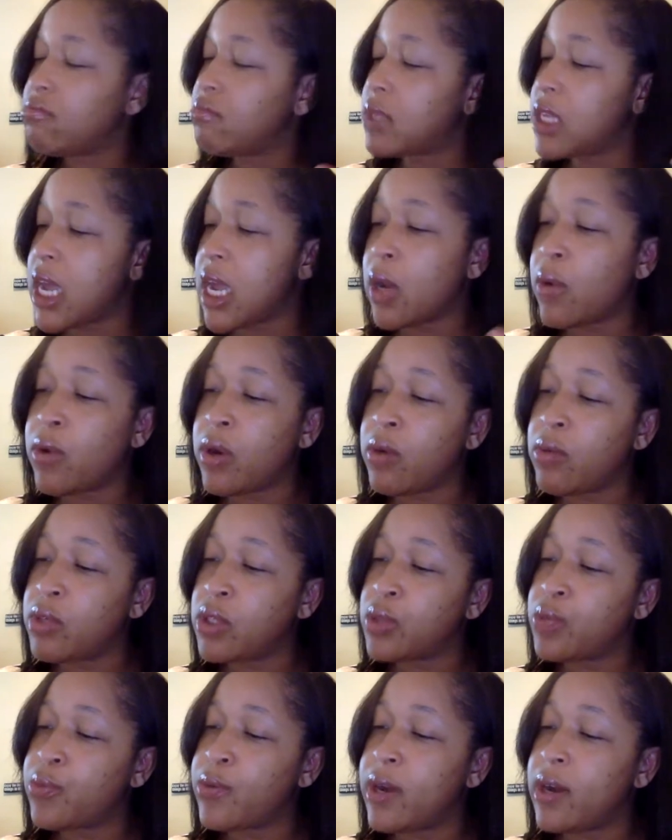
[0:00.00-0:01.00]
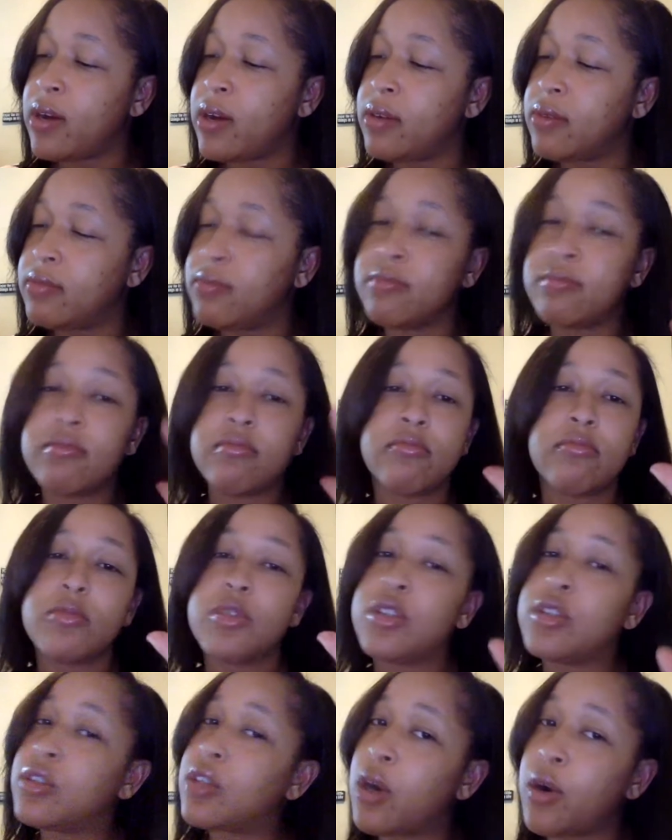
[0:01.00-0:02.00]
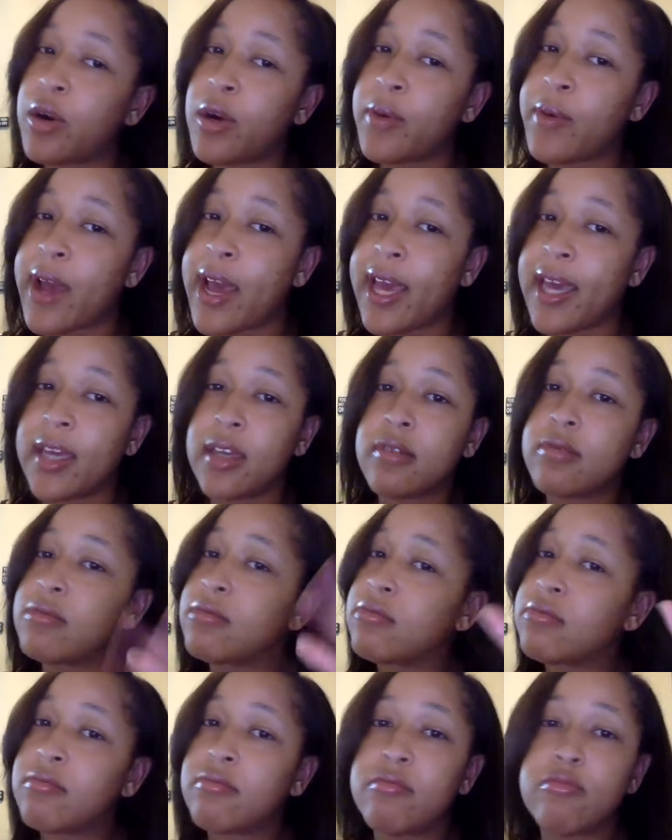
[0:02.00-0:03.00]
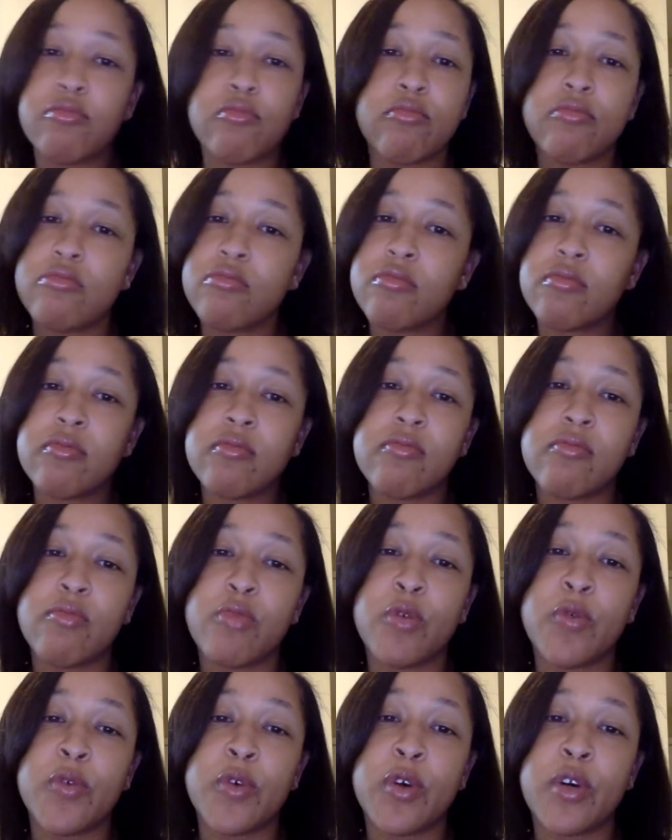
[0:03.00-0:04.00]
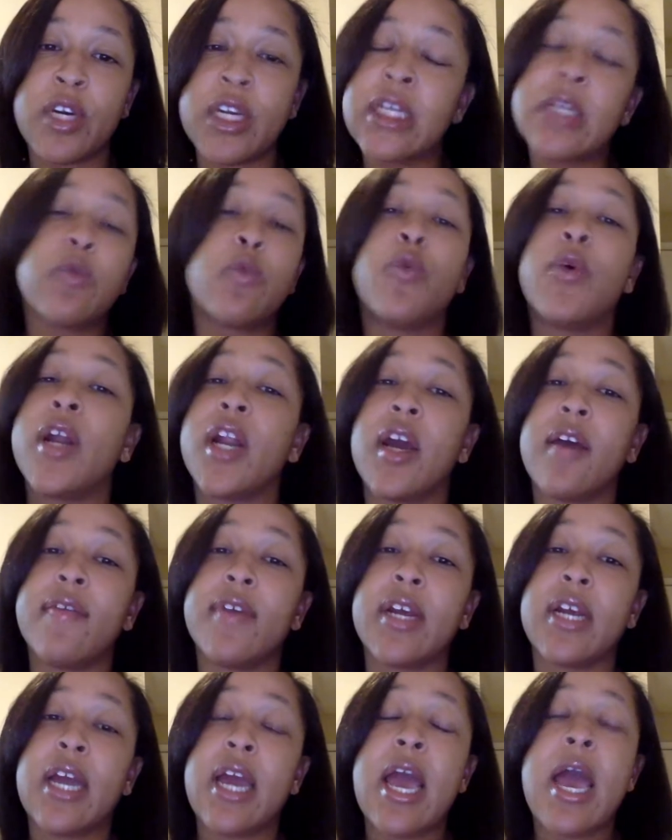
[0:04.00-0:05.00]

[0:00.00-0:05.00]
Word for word: Take with it what you want, throw it away, move on, whatever.